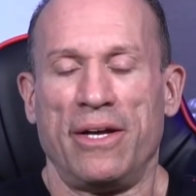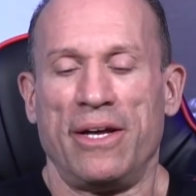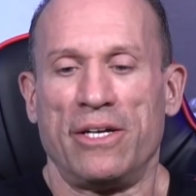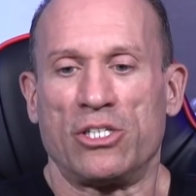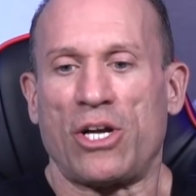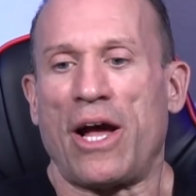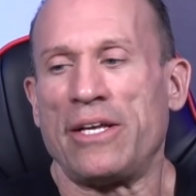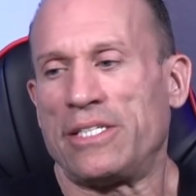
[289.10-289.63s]

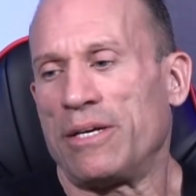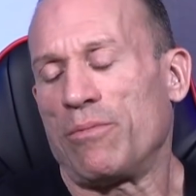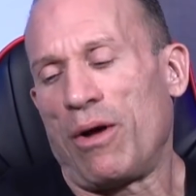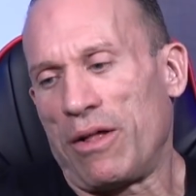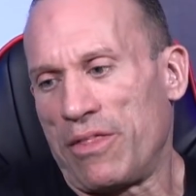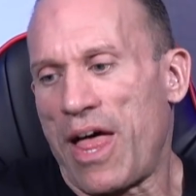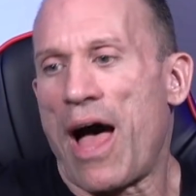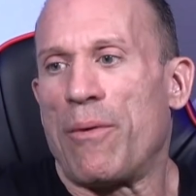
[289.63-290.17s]
So I said,
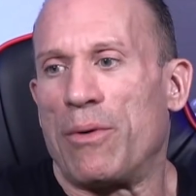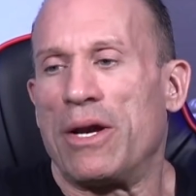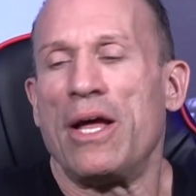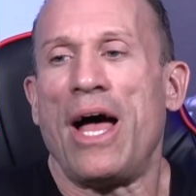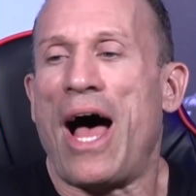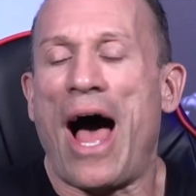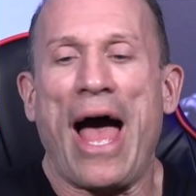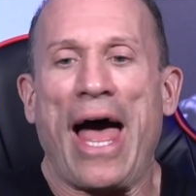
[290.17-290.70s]
well, that one.
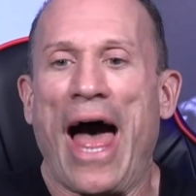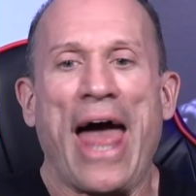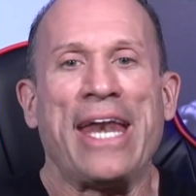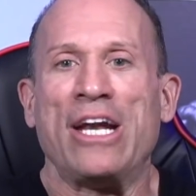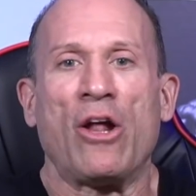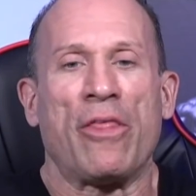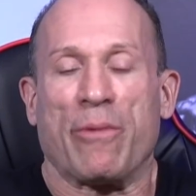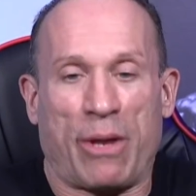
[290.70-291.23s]
I
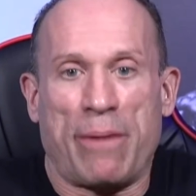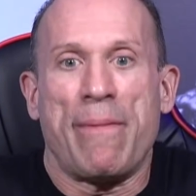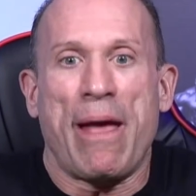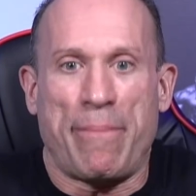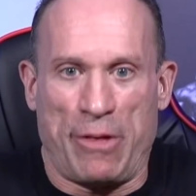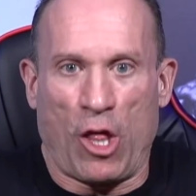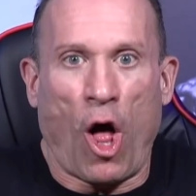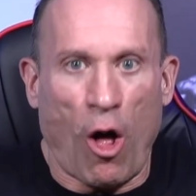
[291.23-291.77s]
didn't know they were going to
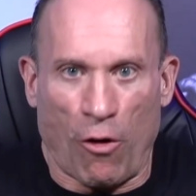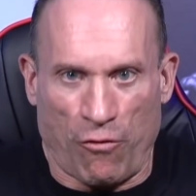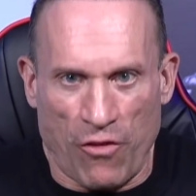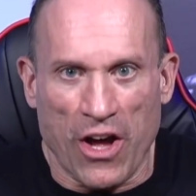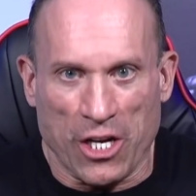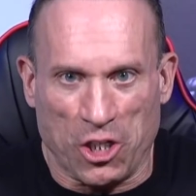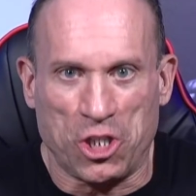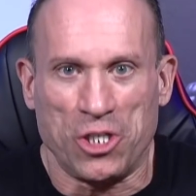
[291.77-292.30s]
make me the whole
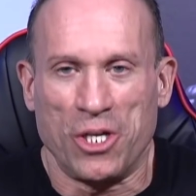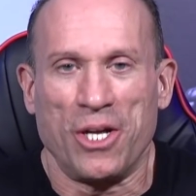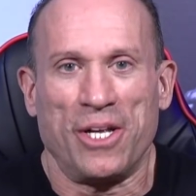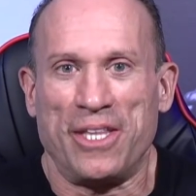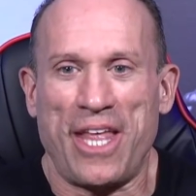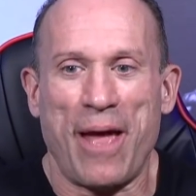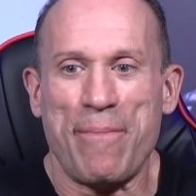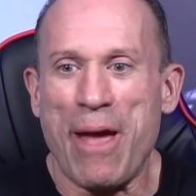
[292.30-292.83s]
fish.
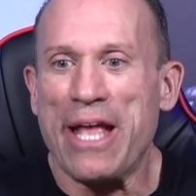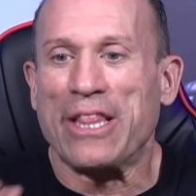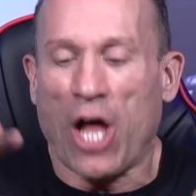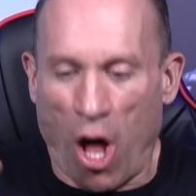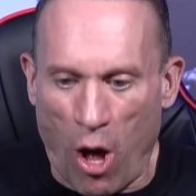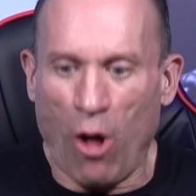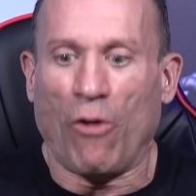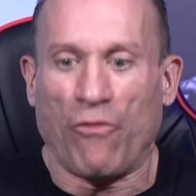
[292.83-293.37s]
They made the
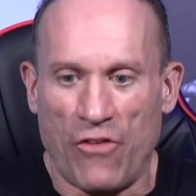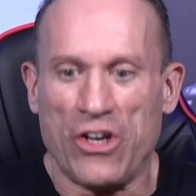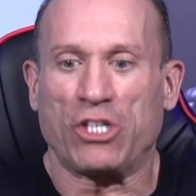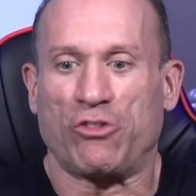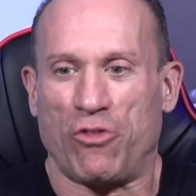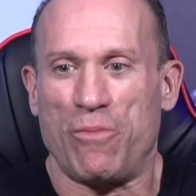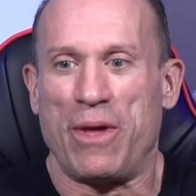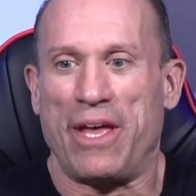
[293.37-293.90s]
whole fish
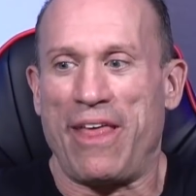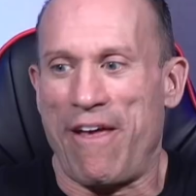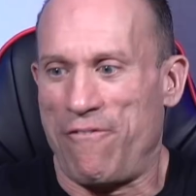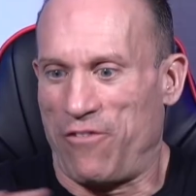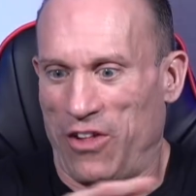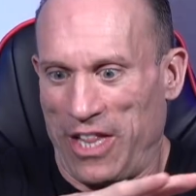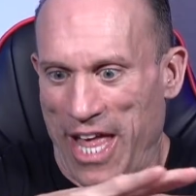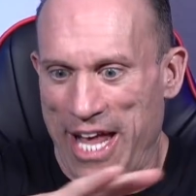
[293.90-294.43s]
for me. They
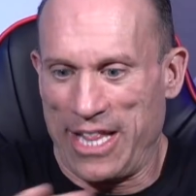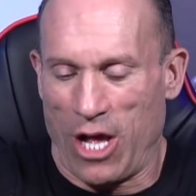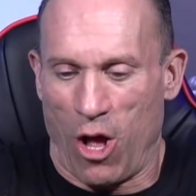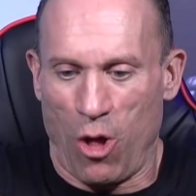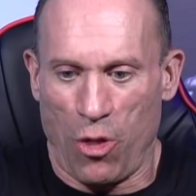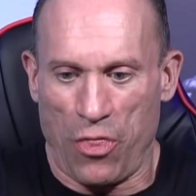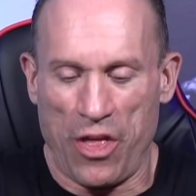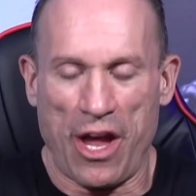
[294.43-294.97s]
filleted the
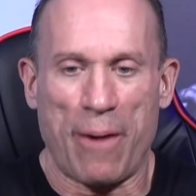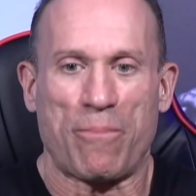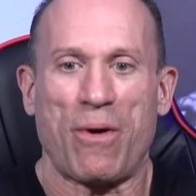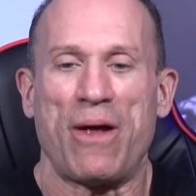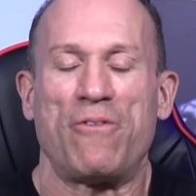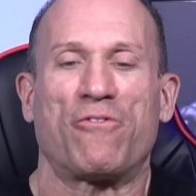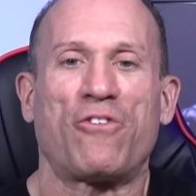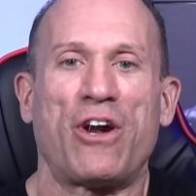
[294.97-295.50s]
whole thing up
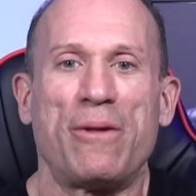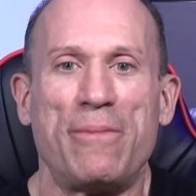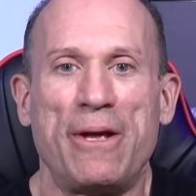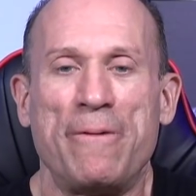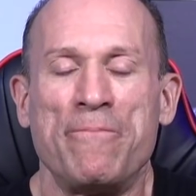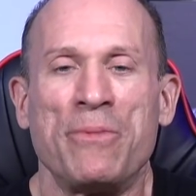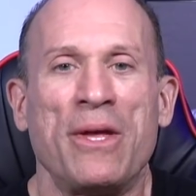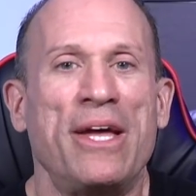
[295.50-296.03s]
right in front of
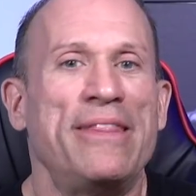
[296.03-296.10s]
me.